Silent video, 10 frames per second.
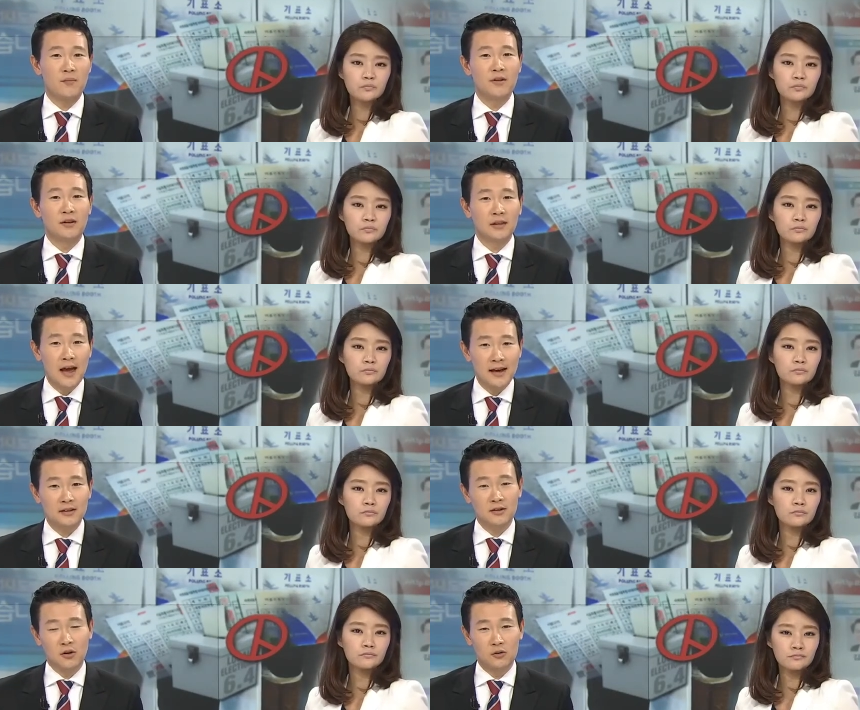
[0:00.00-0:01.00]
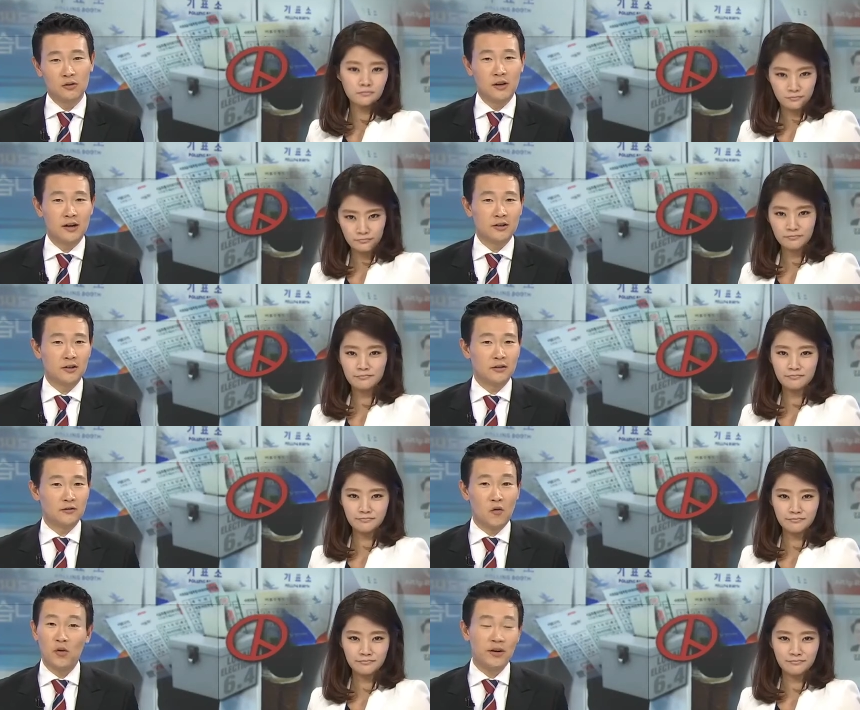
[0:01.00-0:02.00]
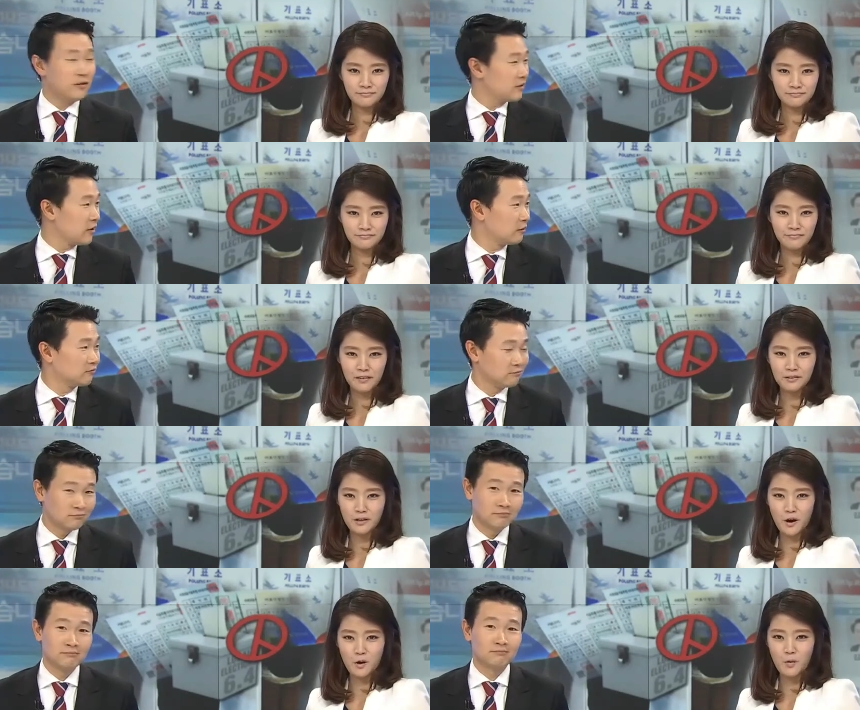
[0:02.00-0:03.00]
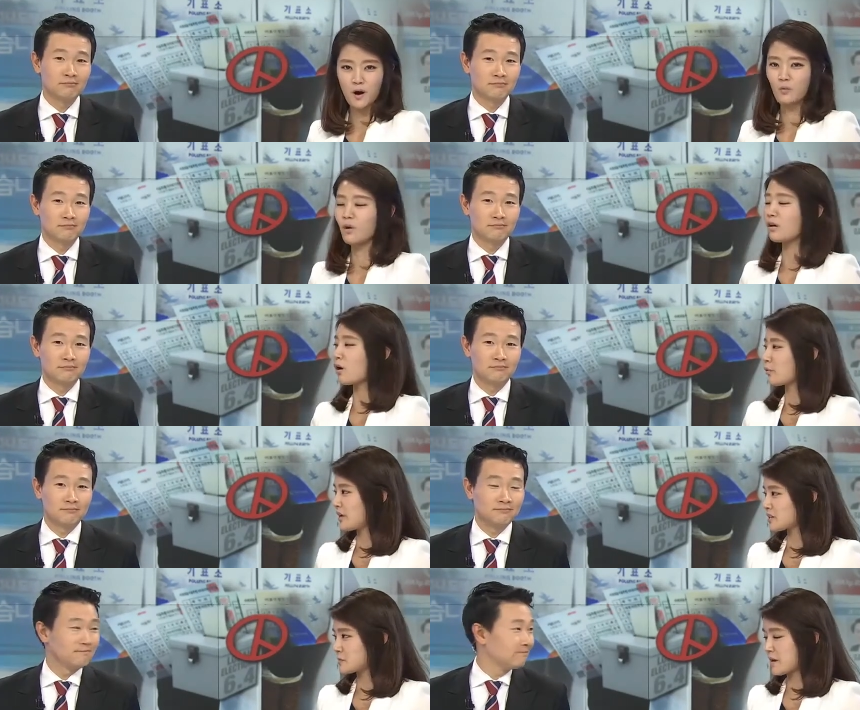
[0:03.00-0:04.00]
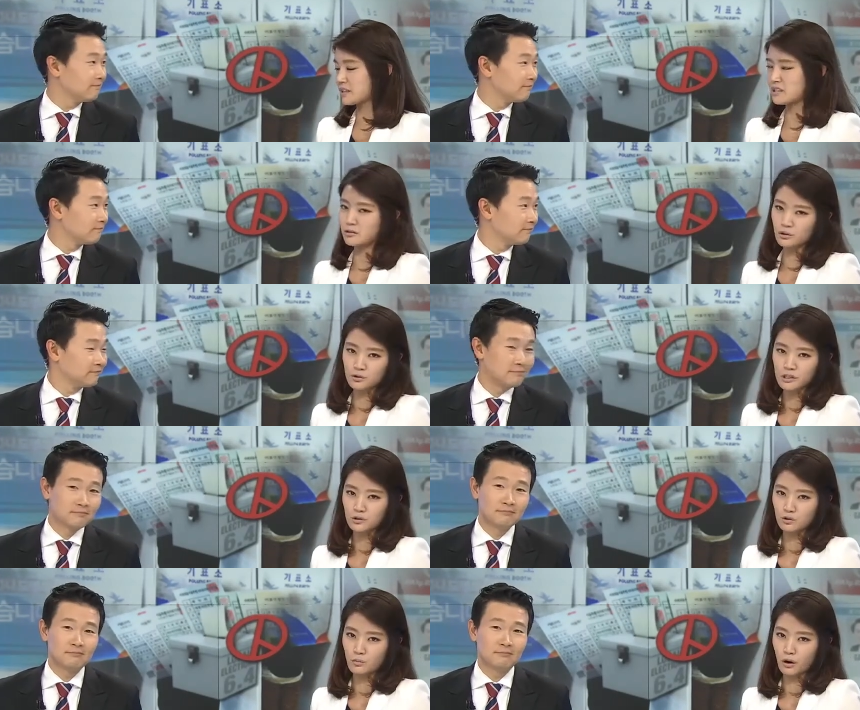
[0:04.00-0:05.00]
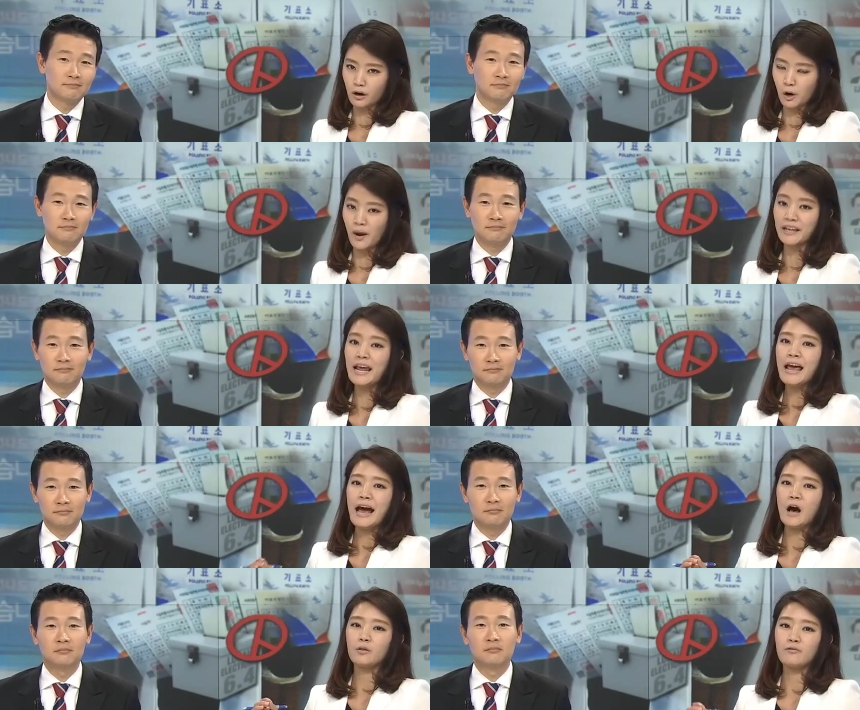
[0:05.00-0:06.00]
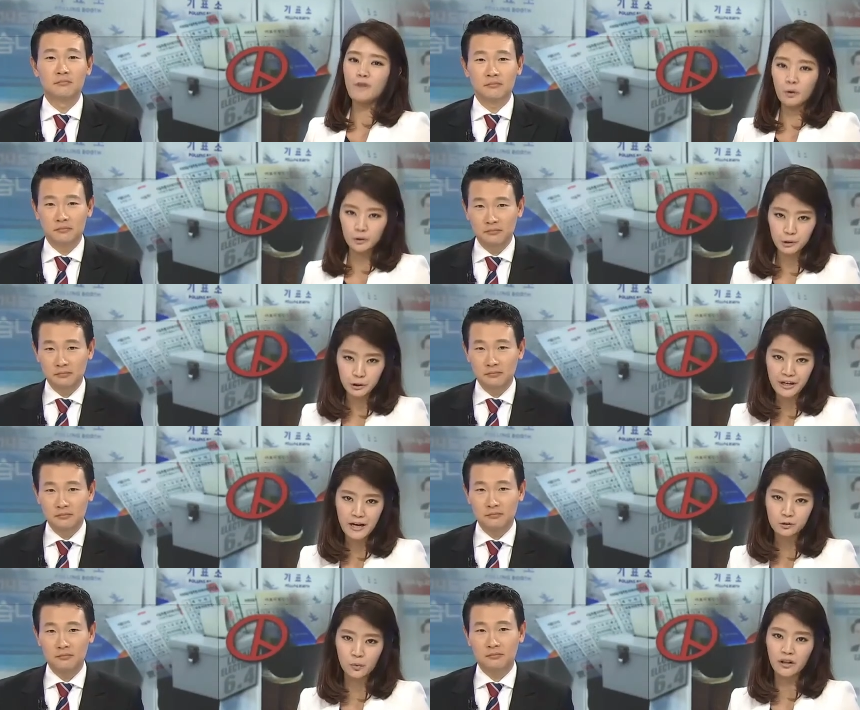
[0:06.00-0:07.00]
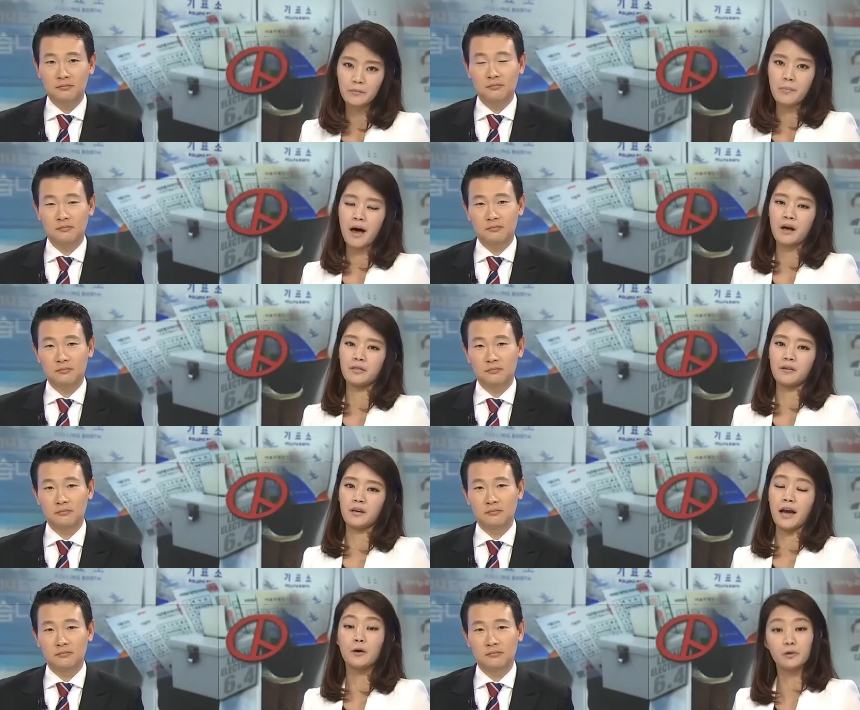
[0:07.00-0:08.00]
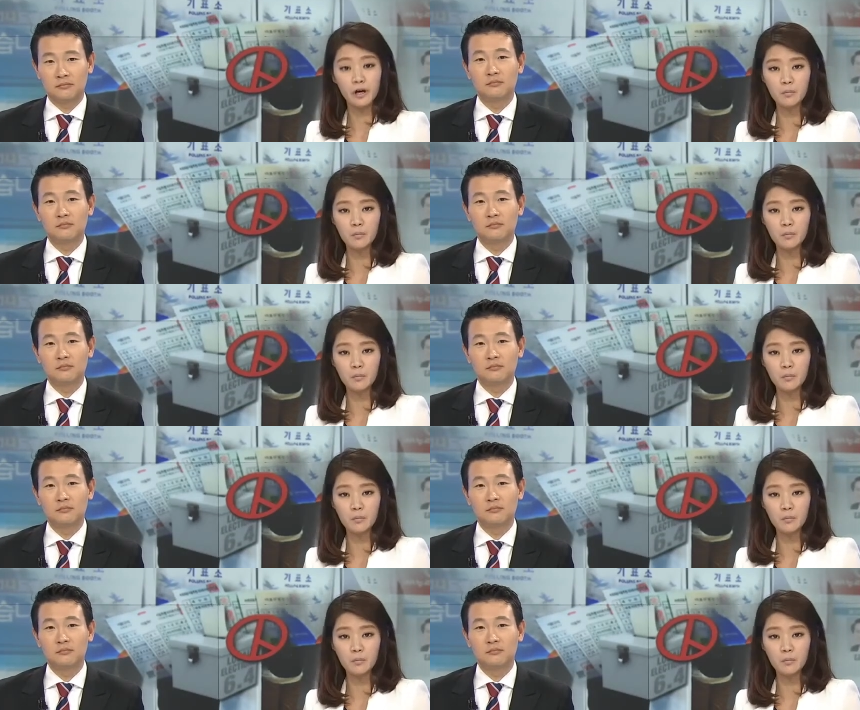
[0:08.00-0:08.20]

Speaker 1: the last local elections four years ago.
Speaker 2: So uh, what are we expecting to see tomorrow and how the voter turnout will impact the outcome